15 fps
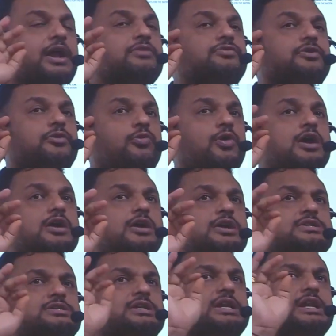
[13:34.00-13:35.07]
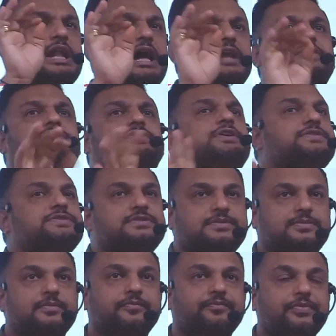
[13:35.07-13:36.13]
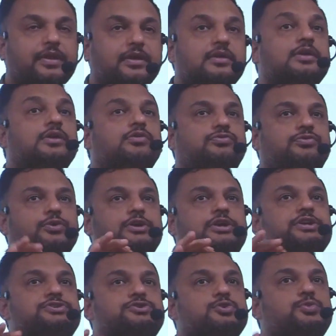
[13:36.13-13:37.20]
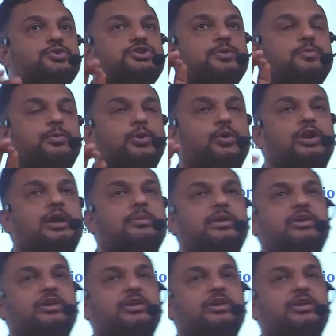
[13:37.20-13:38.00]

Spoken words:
of the world's largest food distribution program